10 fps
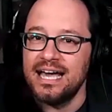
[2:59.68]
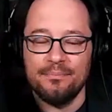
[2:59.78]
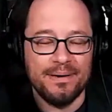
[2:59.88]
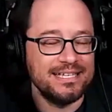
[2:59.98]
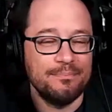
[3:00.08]
I
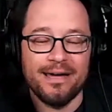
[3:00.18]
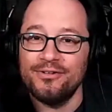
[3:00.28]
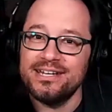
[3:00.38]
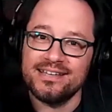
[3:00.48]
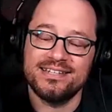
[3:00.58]
picked up
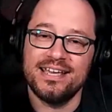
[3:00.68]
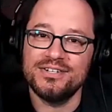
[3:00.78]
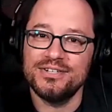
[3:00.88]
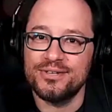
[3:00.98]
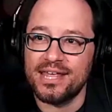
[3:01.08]
every
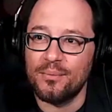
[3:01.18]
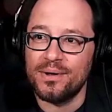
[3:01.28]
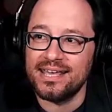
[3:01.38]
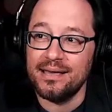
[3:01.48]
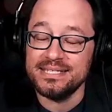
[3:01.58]
designation so that
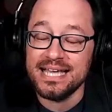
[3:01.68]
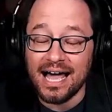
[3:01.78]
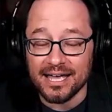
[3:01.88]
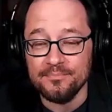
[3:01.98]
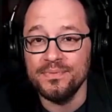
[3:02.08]
when it came
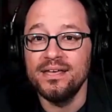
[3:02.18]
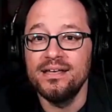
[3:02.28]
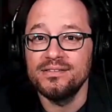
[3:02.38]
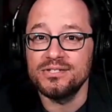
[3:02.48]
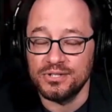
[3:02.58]
time
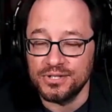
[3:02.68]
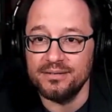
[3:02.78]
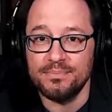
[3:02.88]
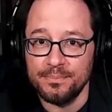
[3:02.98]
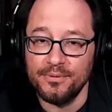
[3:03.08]
to look
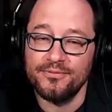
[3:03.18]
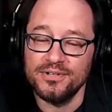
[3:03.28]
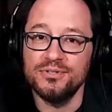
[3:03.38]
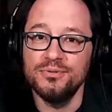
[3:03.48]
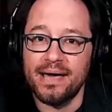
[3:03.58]
at people for
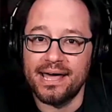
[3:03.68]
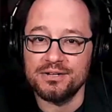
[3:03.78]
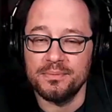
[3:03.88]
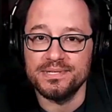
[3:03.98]
new management